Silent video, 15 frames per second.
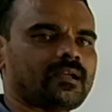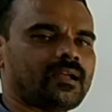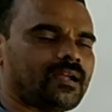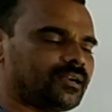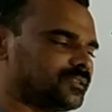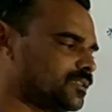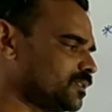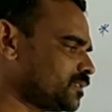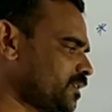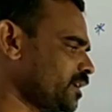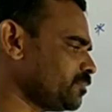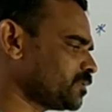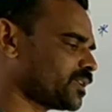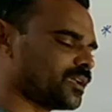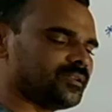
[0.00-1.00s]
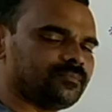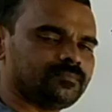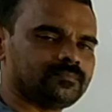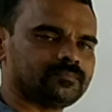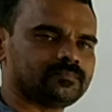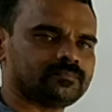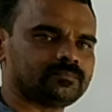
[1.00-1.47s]
At the same
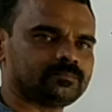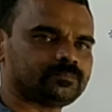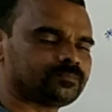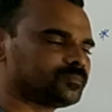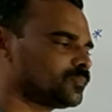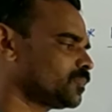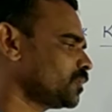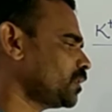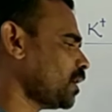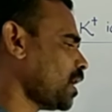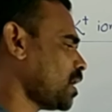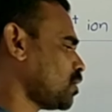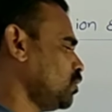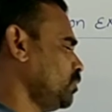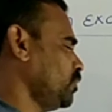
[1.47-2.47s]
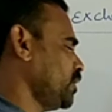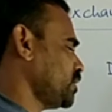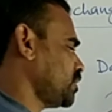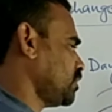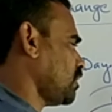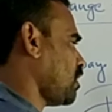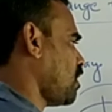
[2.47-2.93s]
time, the
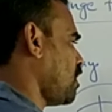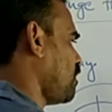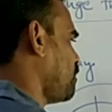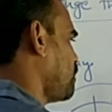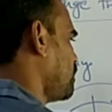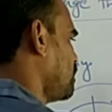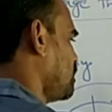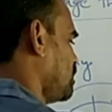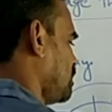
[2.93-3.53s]
accumulation of